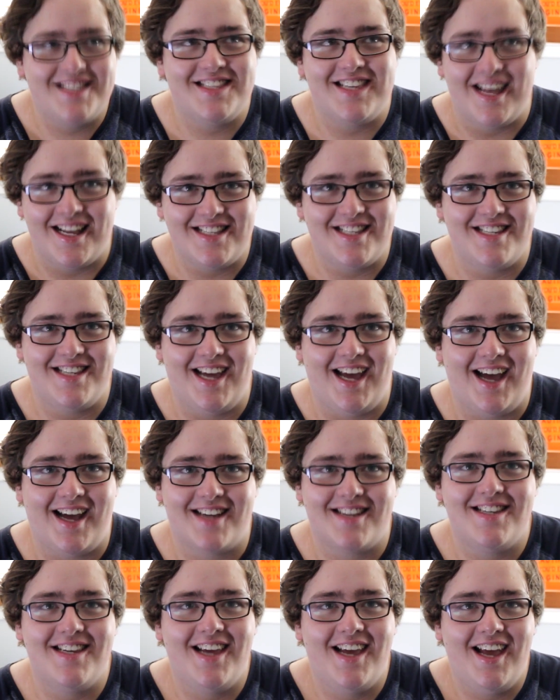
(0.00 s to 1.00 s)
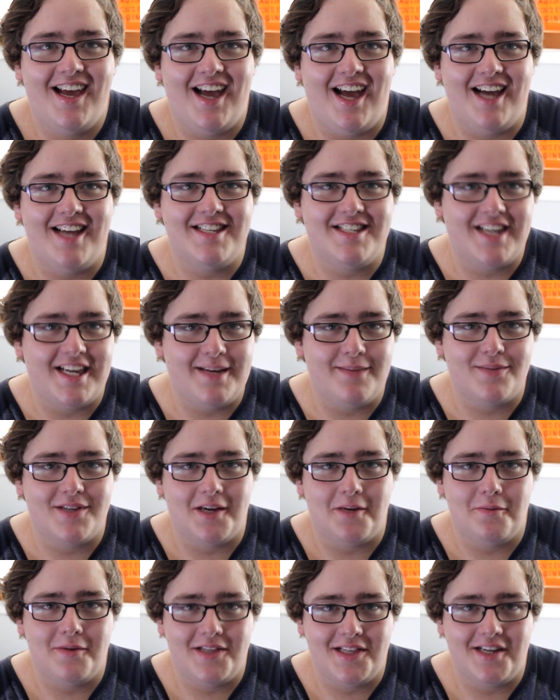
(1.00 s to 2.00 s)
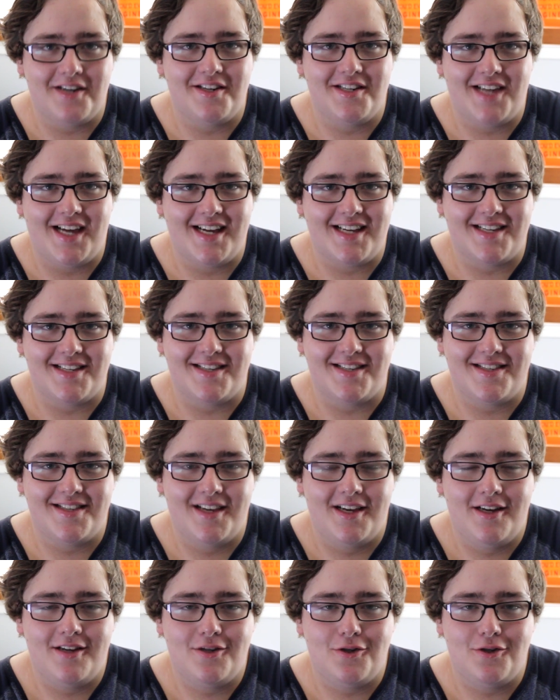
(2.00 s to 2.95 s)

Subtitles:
gets attacked and teams up with their attackers